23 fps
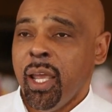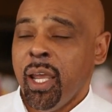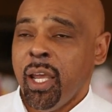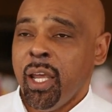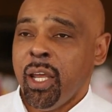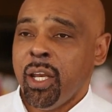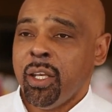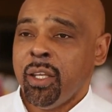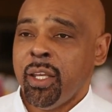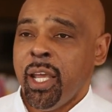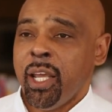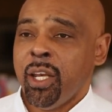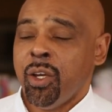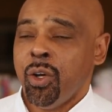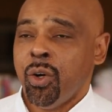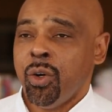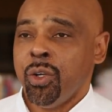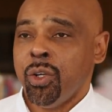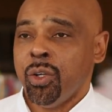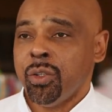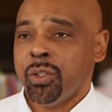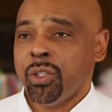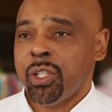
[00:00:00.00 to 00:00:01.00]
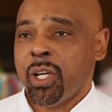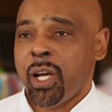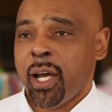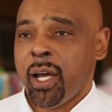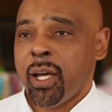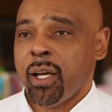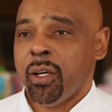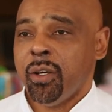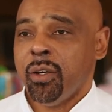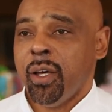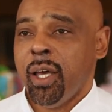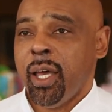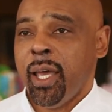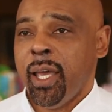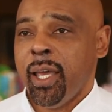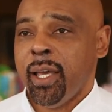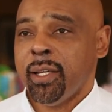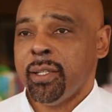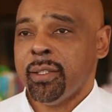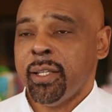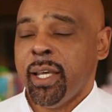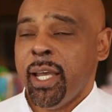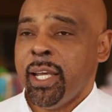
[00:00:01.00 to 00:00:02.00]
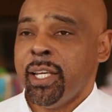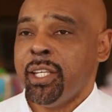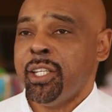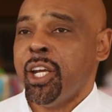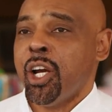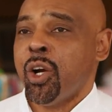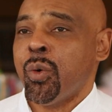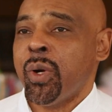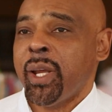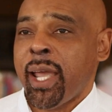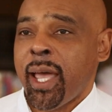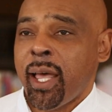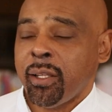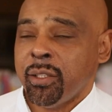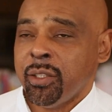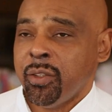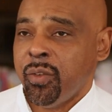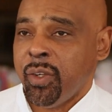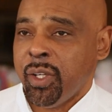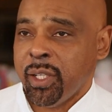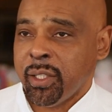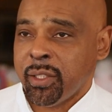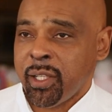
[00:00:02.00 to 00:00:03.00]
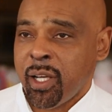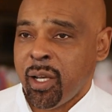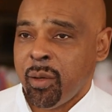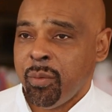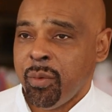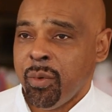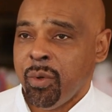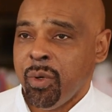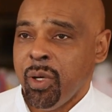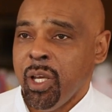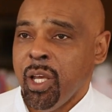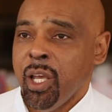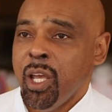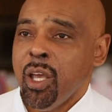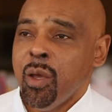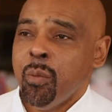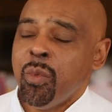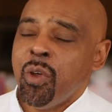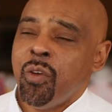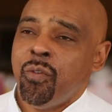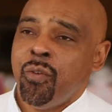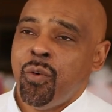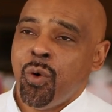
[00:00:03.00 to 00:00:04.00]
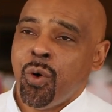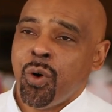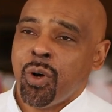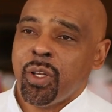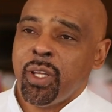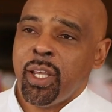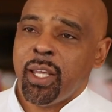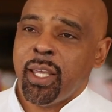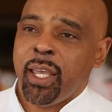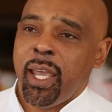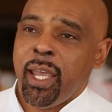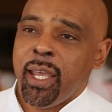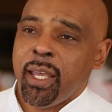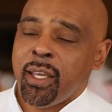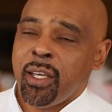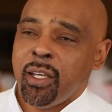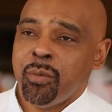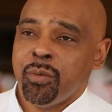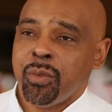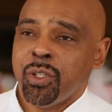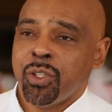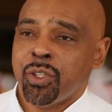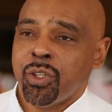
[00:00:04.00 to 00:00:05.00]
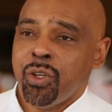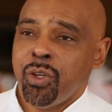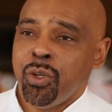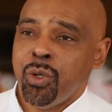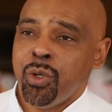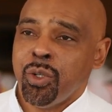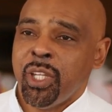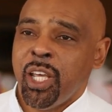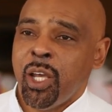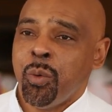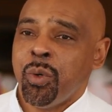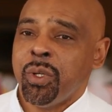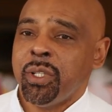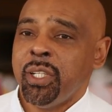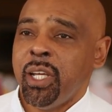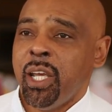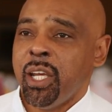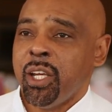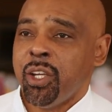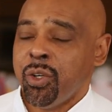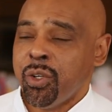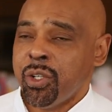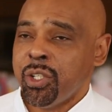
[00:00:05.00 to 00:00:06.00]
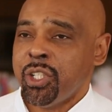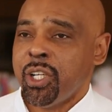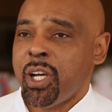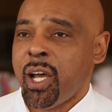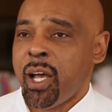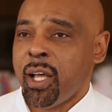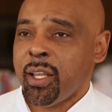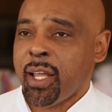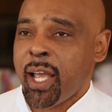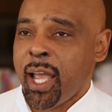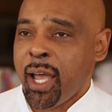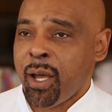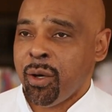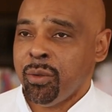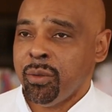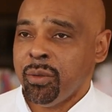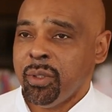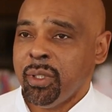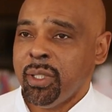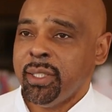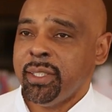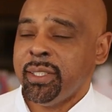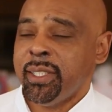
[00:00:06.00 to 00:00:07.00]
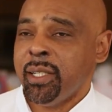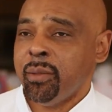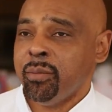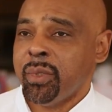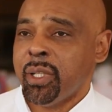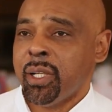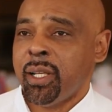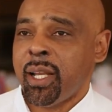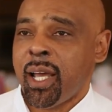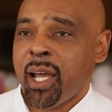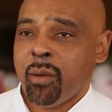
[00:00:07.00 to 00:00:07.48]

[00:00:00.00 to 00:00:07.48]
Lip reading: and they know your child has a dairy allergy, for an example, before the cake comes to school, they will take your child out, send them to the